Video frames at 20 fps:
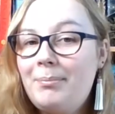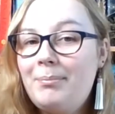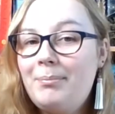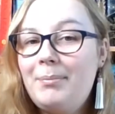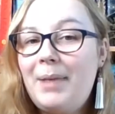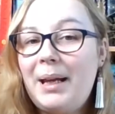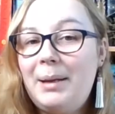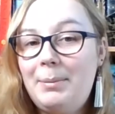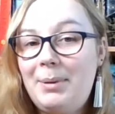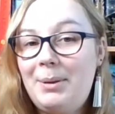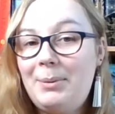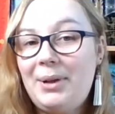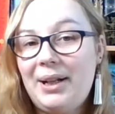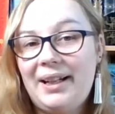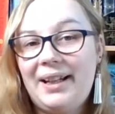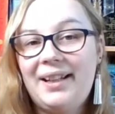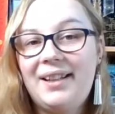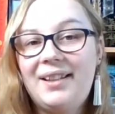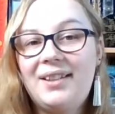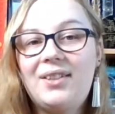Maybe
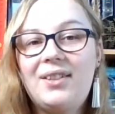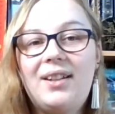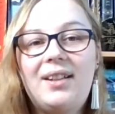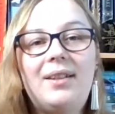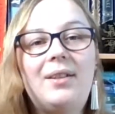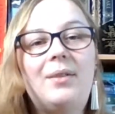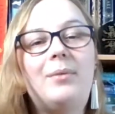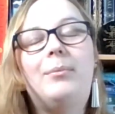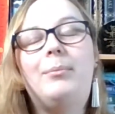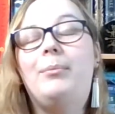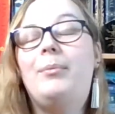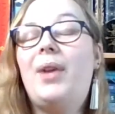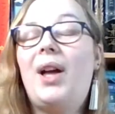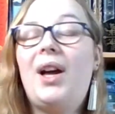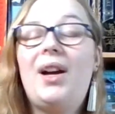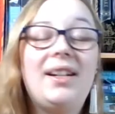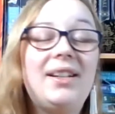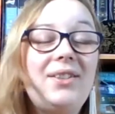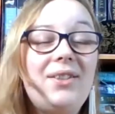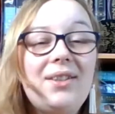Wicked.
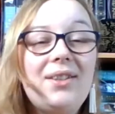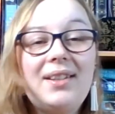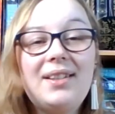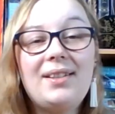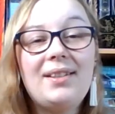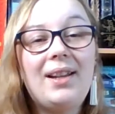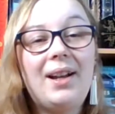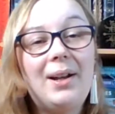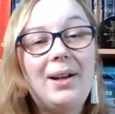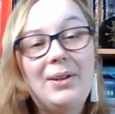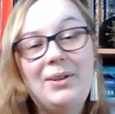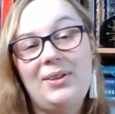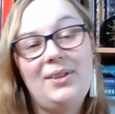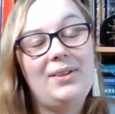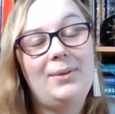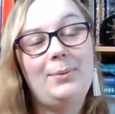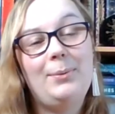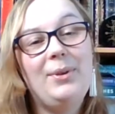I just